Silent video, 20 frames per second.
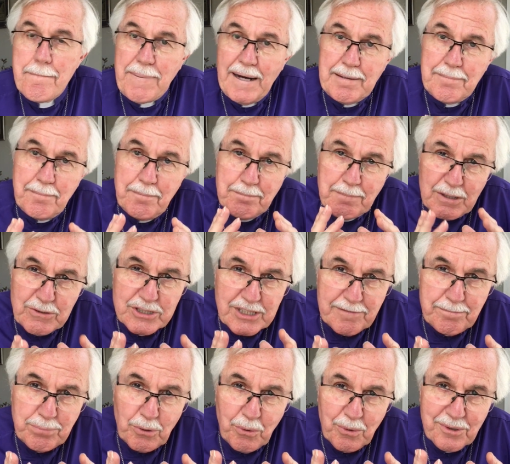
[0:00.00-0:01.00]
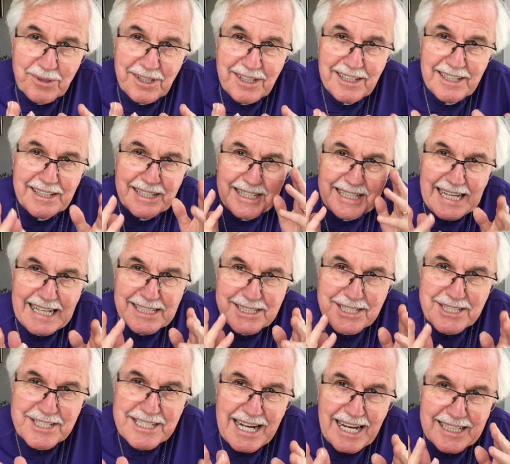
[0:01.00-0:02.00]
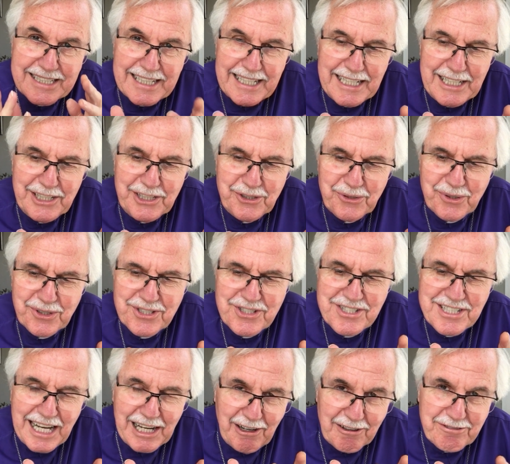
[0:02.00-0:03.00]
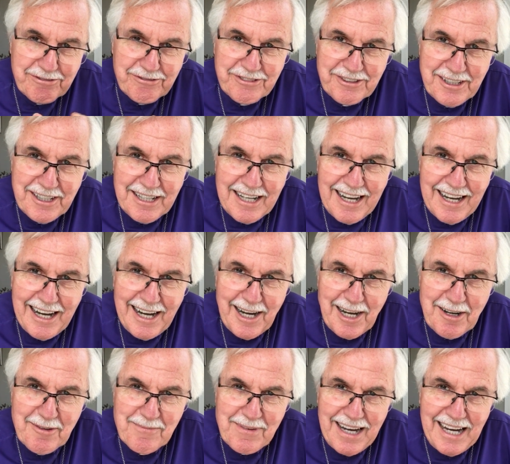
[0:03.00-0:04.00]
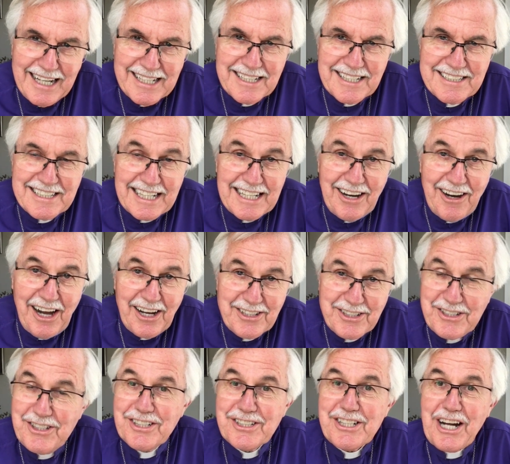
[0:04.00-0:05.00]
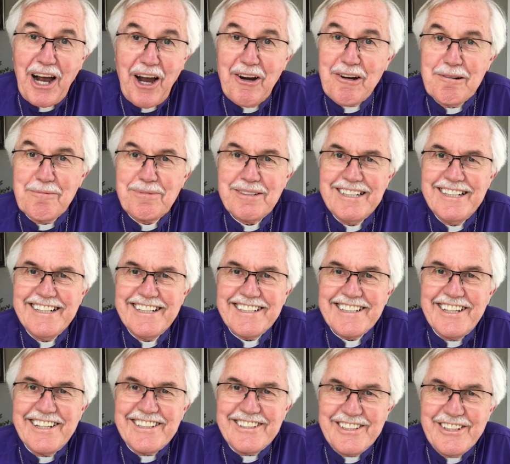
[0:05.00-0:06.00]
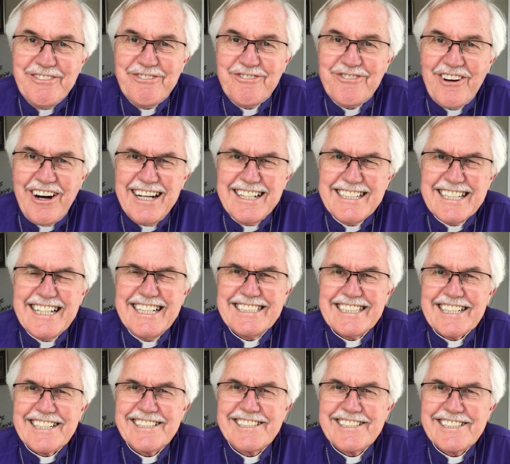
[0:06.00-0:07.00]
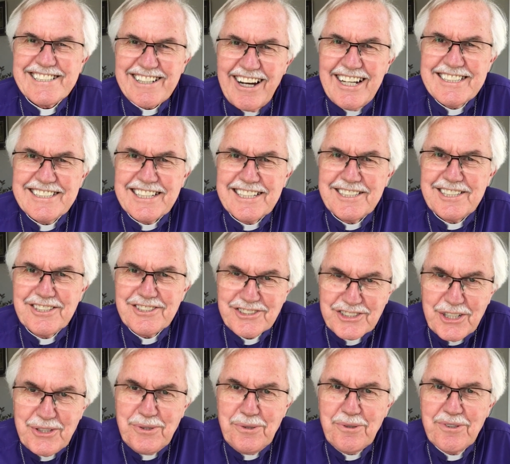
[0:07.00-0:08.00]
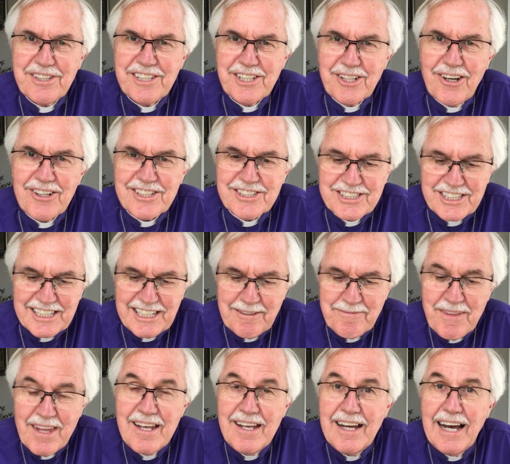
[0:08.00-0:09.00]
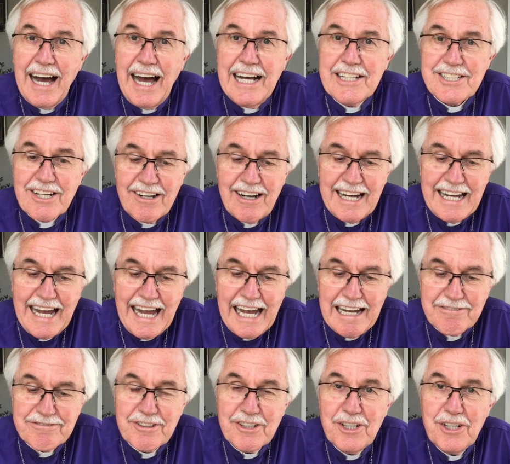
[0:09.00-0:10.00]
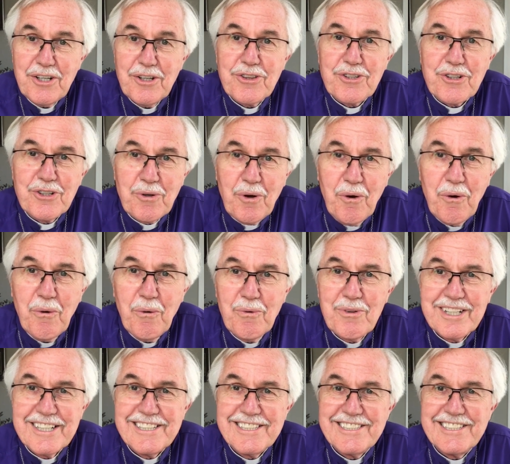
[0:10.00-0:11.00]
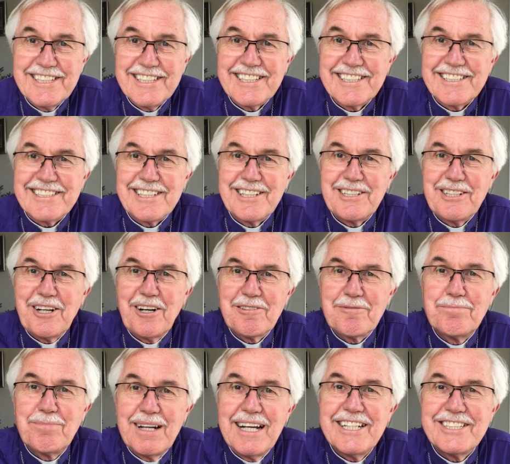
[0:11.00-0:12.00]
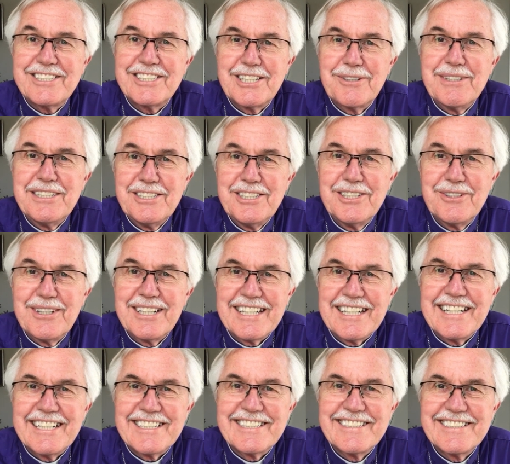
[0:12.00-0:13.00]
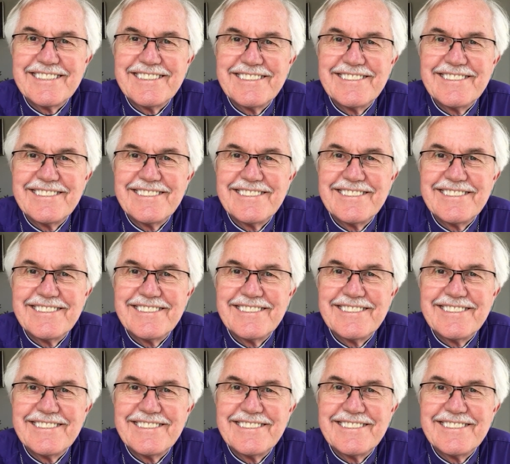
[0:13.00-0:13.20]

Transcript: But most important, get stuck in yourself. And I just hope that you find it as exciting to do theology as I have through all these years. And God bless you in doing it.